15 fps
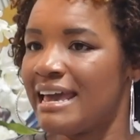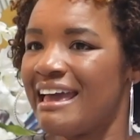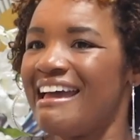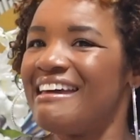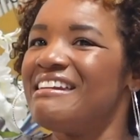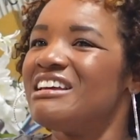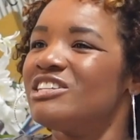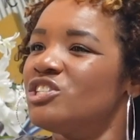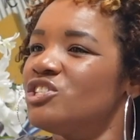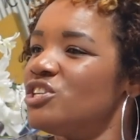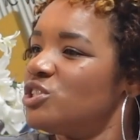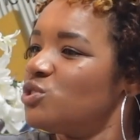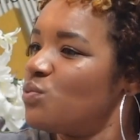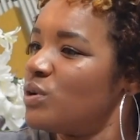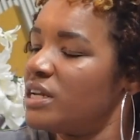And that's
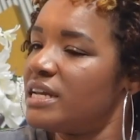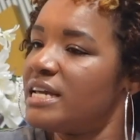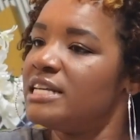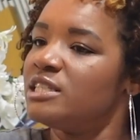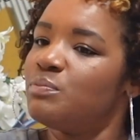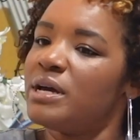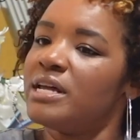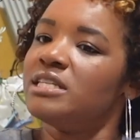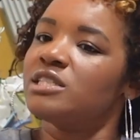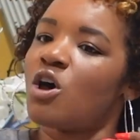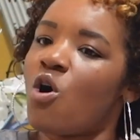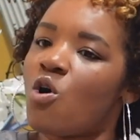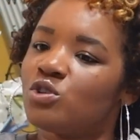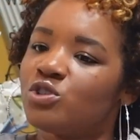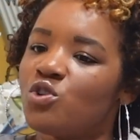just what it is. But it's
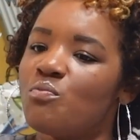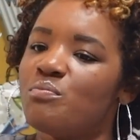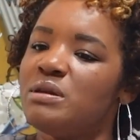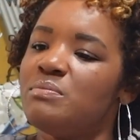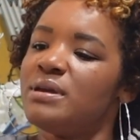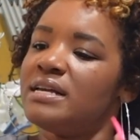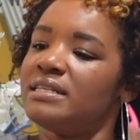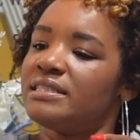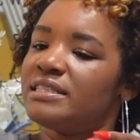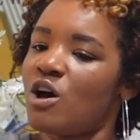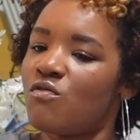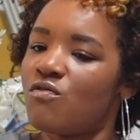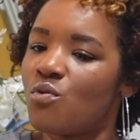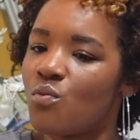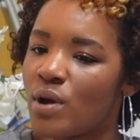also me being
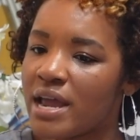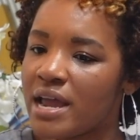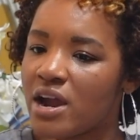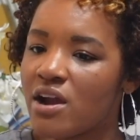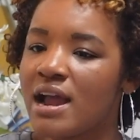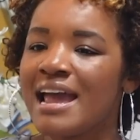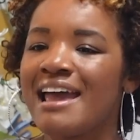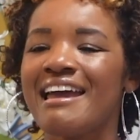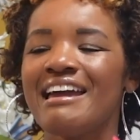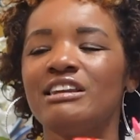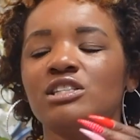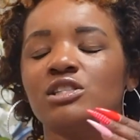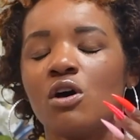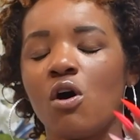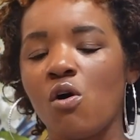self-aware. And
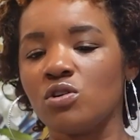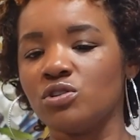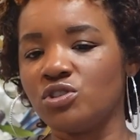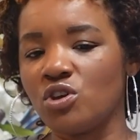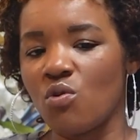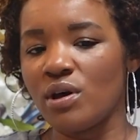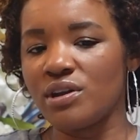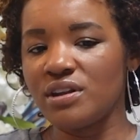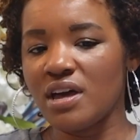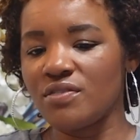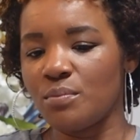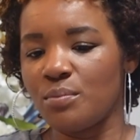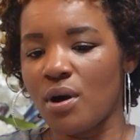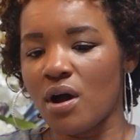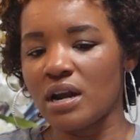it's also
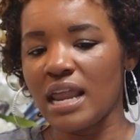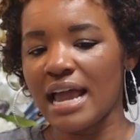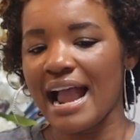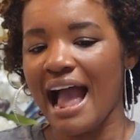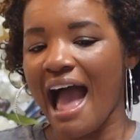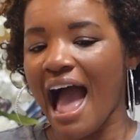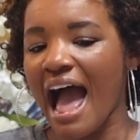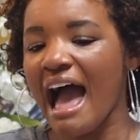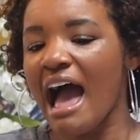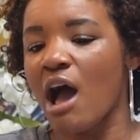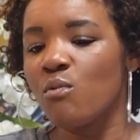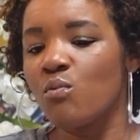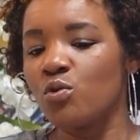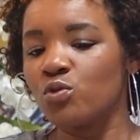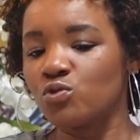another part. Like I
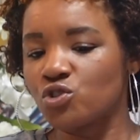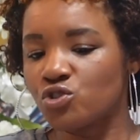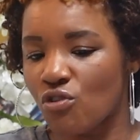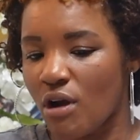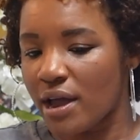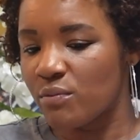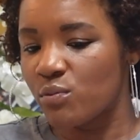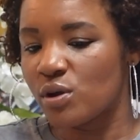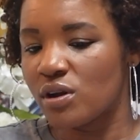will try.